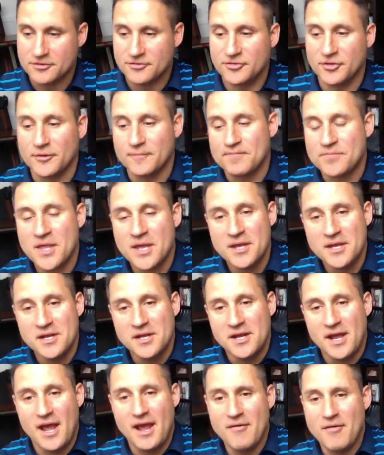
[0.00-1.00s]
So,
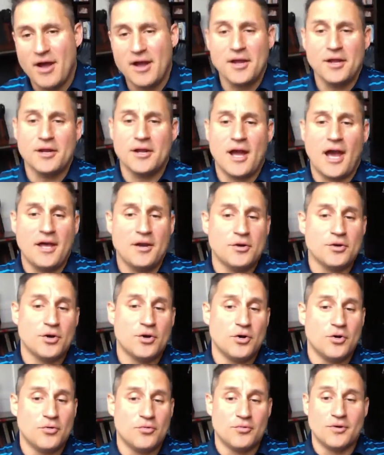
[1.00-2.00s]
I, gotta, I don't
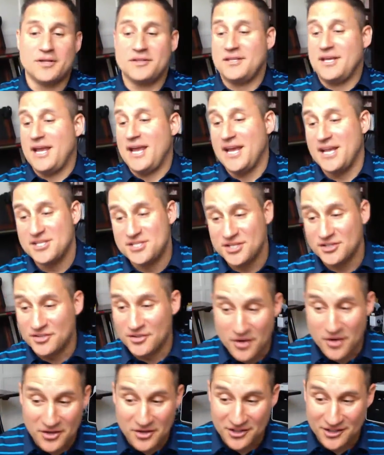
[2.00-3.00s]
know what the ages
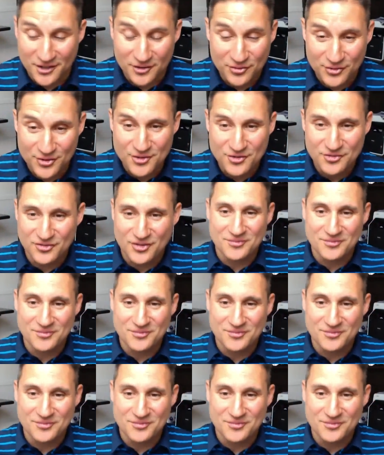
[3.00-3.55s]
of all the listeners.